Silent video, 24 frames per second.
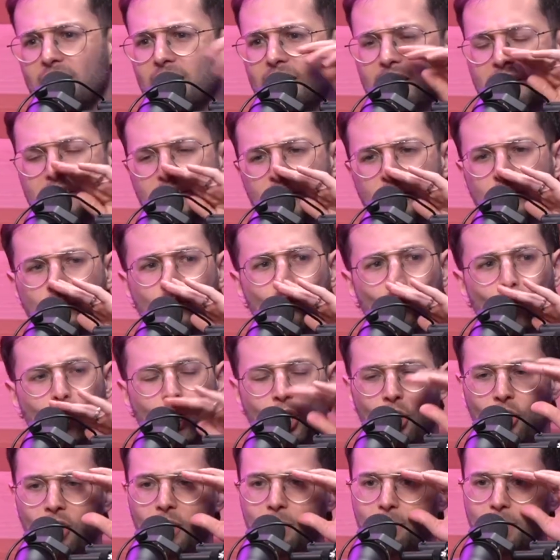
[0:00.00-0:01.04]
It's this
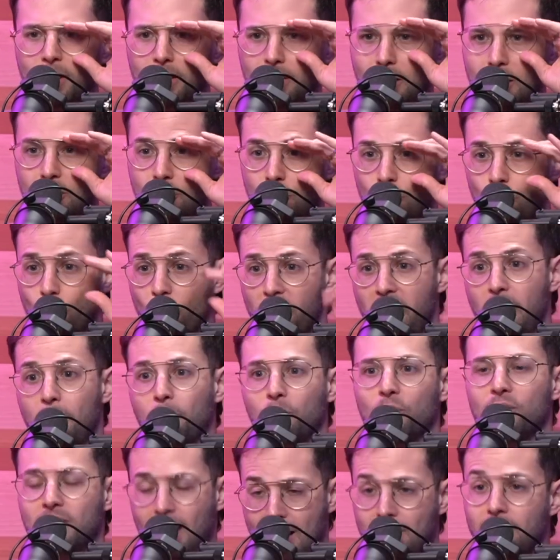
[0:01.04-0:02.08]
recurring bit they do where they
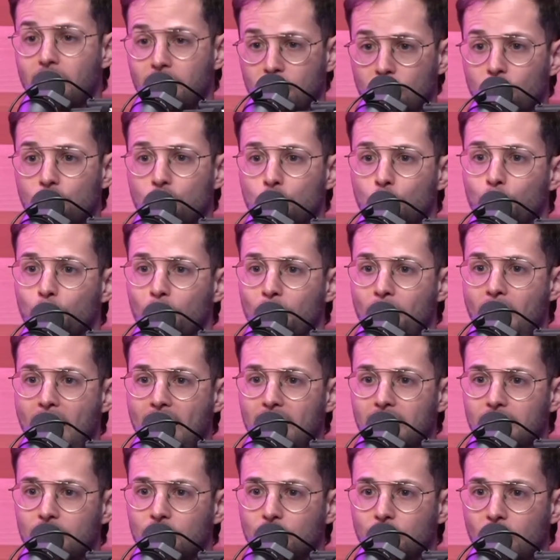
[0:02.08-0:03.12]
pretend that they're super mad
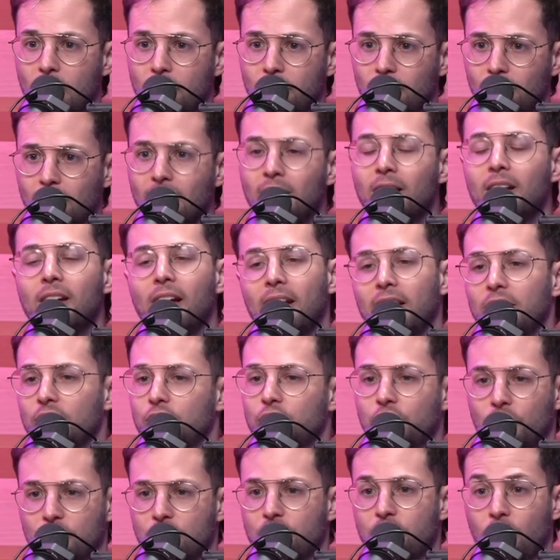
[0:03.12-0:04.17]
at each other, and it's
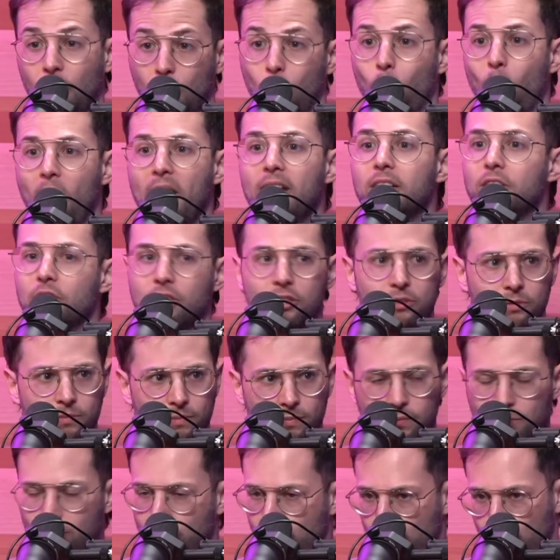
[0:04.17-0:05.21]
just their way to
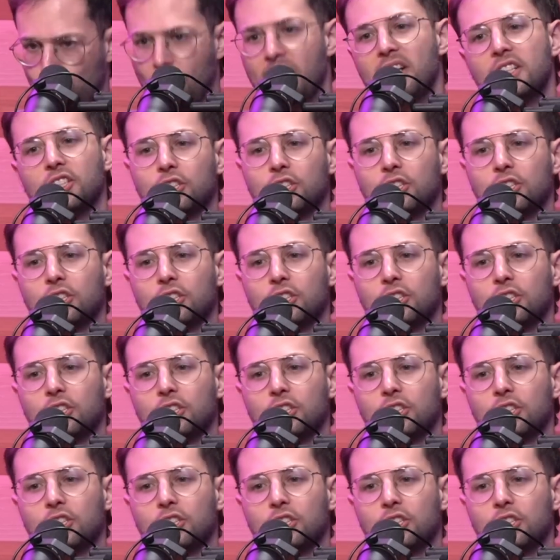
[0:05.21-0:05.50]
create